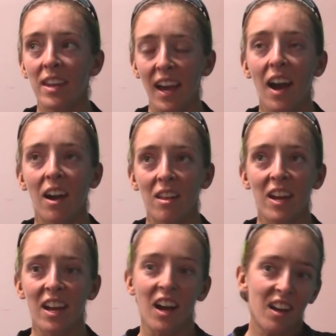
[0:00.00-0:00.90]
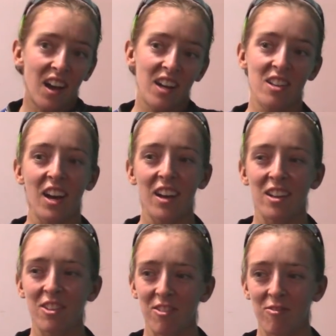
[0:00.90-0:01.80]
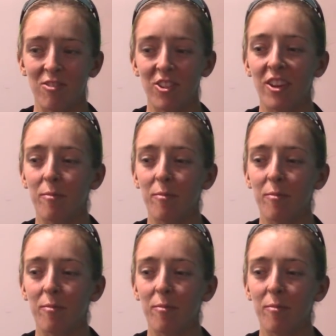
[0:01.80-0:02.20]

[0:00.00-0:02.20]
Yeah, like I, I, I don't really,